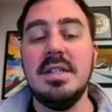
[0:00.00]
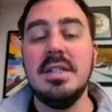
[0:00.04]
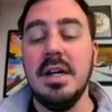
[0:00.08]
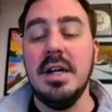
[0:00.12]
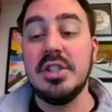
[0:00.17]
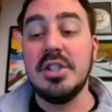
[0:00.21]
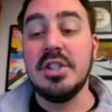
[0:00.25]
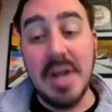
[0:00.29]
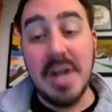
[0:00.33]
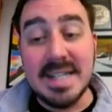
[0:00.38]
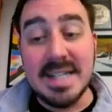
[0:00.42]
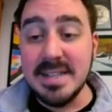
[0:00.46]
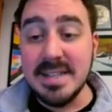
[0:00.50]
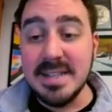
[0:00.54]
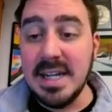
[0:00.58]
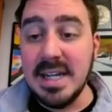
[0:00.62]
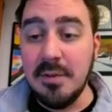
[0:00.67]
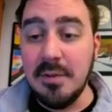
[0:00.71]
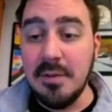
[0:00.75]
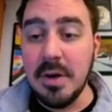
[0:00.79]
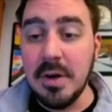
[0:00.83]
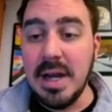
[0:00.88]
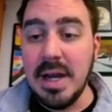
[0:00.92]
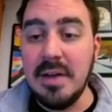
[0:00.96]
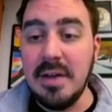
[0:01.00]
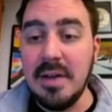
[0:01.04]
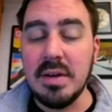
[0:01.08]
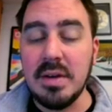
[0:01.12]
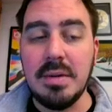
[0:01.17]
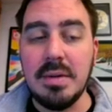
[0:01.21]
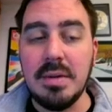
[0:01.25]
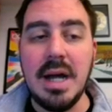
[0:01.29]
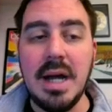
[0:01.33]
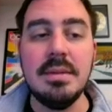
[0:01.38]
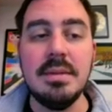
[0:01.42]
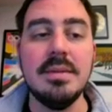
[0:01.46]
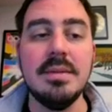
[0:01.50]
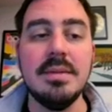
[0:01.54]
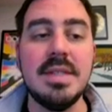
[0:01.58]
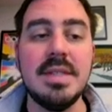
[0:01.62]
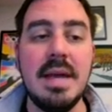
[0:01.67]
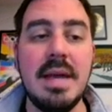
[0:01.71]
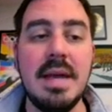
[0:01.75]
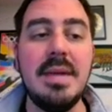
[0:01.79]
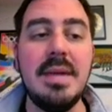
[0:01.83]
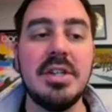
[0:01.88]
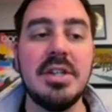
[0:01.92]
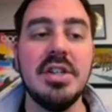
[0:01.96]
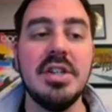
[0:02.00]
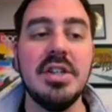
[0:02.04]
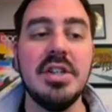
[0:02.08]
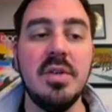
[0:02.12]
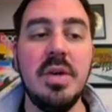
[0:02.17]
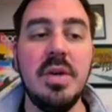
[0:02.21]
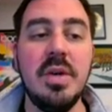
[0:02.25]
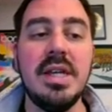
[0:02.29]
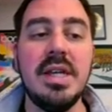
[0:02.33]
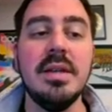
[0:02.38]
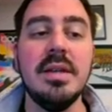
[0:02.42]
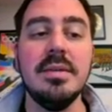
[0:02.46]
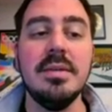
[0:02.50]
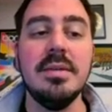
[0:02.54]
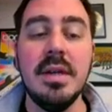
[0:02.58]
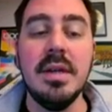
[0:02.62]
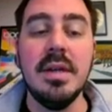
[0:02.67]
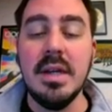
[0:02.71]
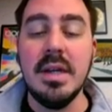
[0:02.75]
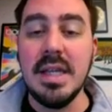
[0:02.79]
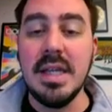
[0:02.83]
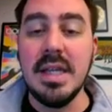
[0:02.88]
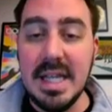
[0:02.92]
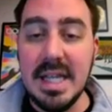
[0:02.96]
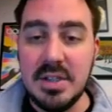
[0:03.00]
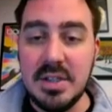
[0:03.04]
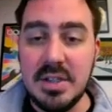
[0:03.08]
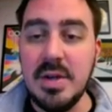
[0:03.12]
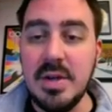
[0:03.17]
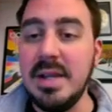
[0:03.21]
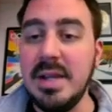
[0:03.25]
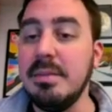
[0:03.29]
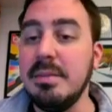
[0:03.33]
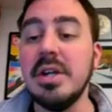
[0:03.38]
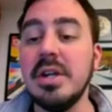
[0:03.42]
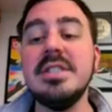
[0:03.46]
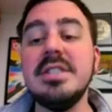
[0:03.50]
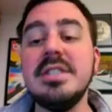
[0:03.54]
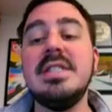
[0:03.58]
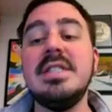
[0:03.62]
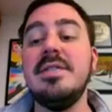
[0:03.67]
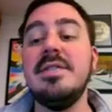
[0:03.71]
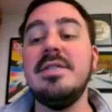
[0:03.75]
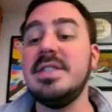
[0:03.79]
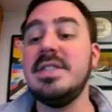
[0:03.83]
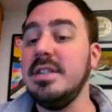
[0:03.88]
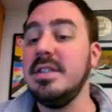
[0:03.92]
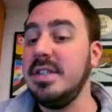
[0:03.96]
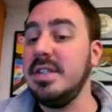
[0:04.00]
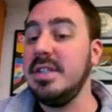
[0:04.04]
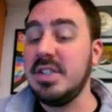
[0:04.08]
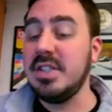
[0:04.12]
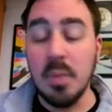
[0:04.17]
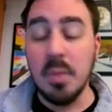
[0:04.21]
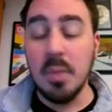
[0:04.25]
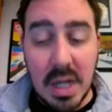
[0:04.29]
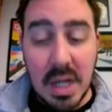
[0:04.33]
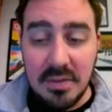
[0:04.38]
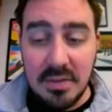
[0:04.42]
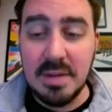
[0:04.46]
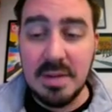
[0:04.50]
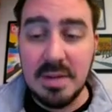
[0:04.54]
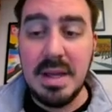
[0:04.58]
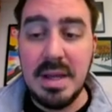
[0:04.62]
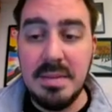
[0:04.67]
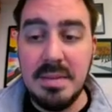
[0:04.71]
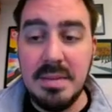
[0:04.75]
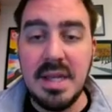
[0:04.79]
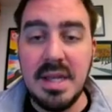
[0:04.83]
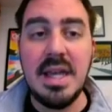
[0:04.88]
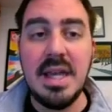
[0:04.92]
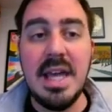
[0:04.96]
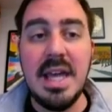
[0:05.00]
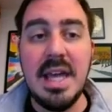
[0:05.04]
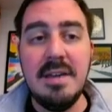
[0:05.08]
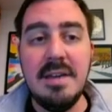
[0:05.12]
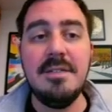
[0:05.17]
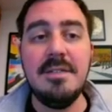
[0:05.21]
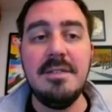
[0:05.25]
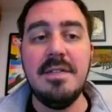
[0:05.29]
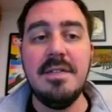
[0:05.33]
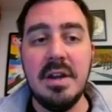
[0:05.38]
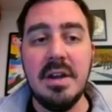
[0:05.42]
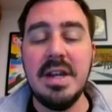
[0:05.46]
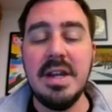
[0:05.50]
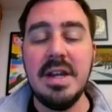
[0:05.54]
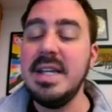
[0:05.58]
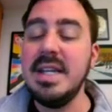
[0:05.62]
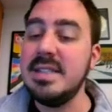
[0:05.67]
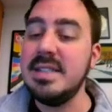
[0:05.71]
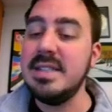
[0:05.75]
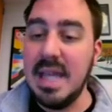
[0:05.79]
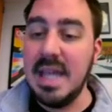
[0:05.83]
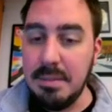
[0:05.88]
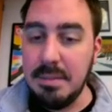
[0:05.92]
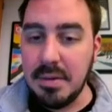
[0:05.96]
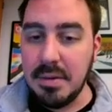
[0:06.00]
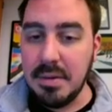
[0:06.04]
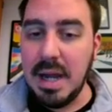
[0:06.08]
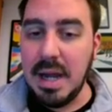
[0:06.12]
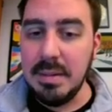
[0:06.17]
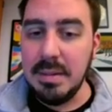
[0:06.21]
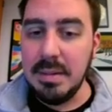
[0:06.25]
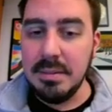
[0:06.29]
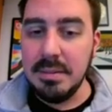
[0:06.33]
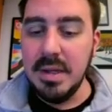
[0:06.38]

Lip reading: translate if we are having problems and make sure that we can get to any emergency facilities or whatever it may be if there is a problem.